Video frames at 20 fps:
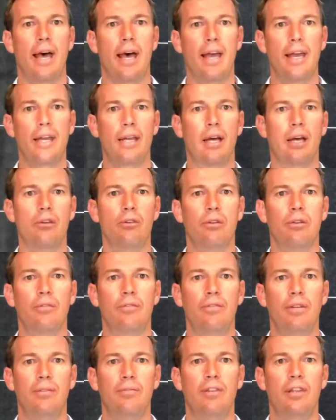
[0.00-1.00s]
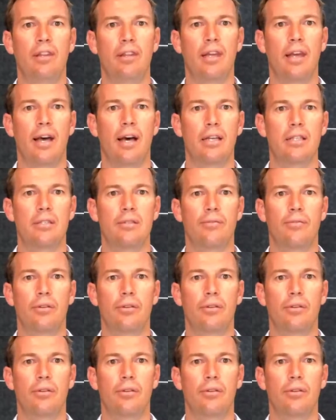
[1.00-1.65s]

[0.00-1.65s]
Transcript: $850,000